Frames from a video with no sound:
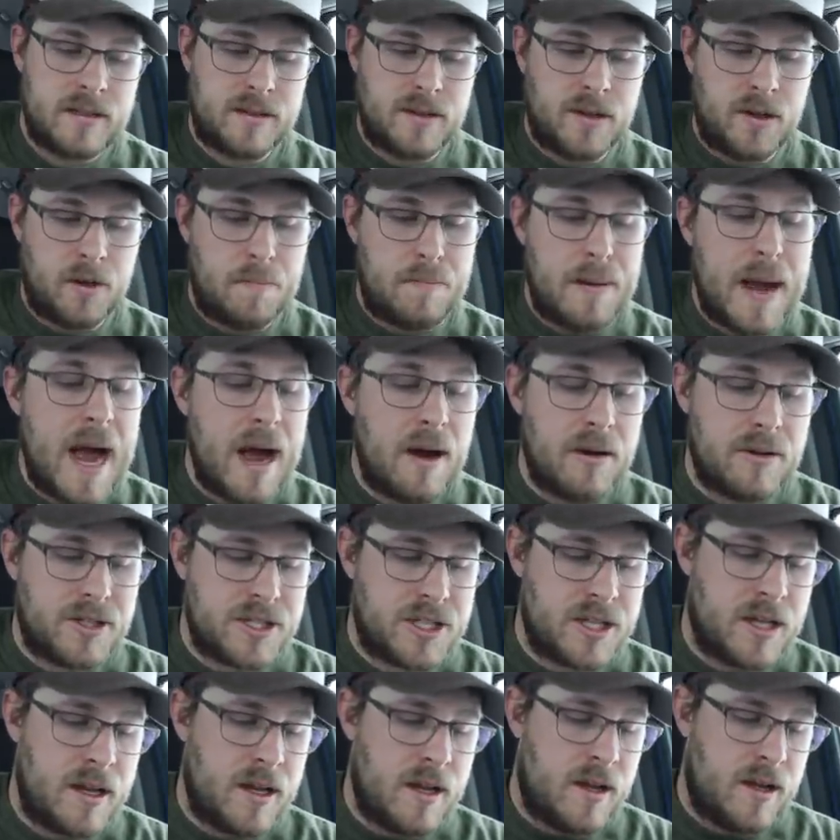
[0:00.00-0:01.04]
little
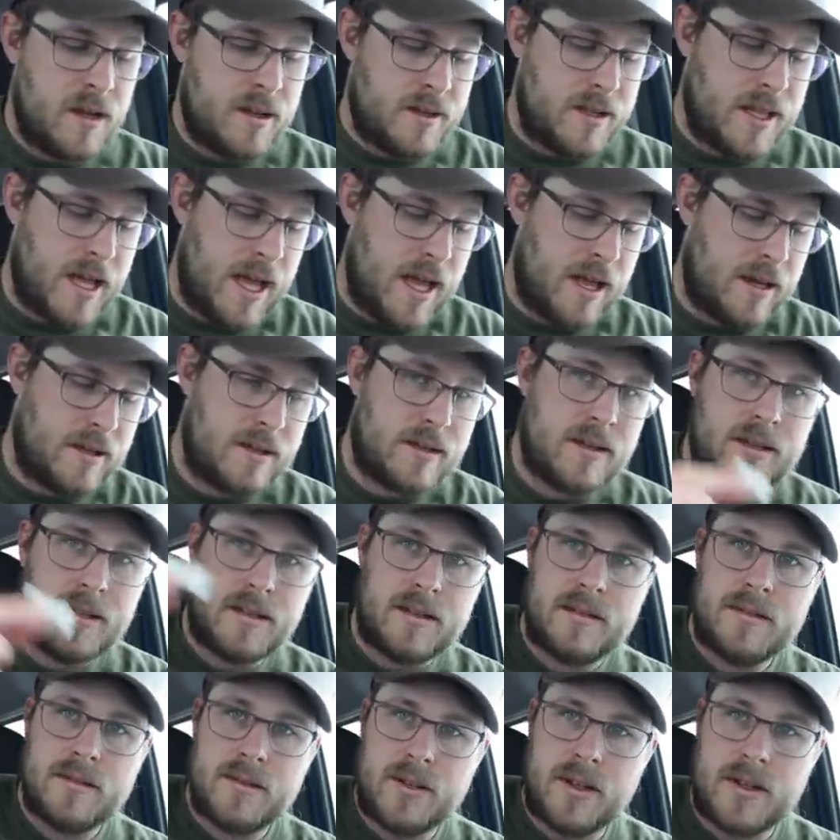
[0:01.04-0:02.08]
pouch that
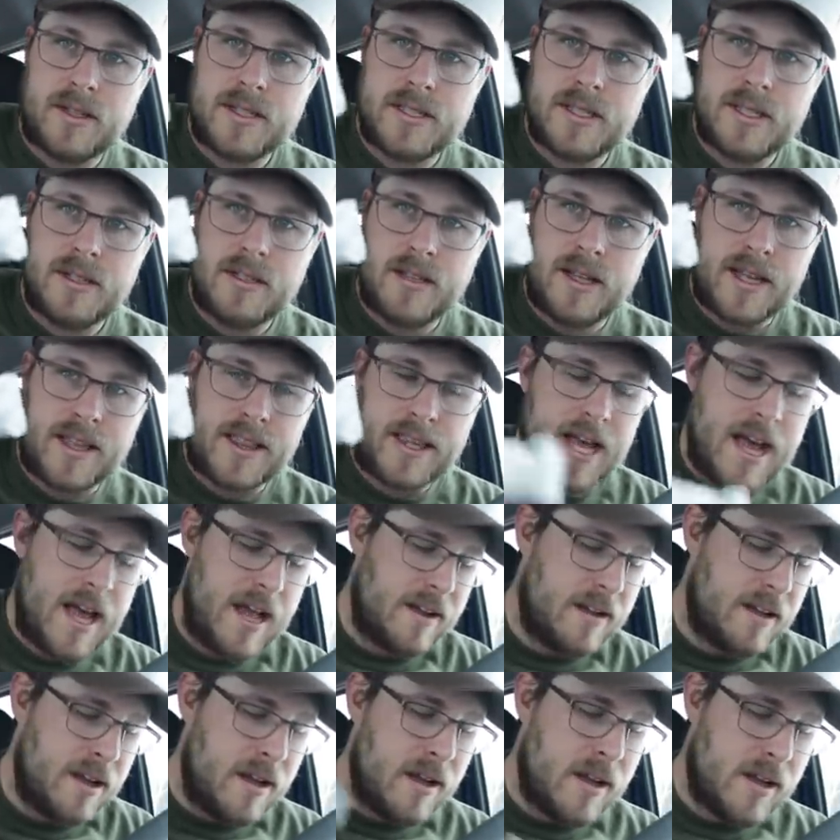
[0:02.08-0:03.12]
looks like that.